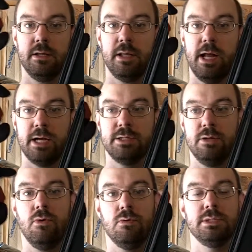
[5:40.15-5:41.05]
that actually
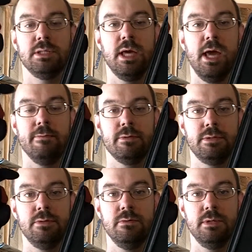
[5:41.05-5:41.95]
holds the cable
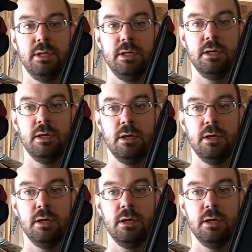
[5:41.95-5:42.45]
to the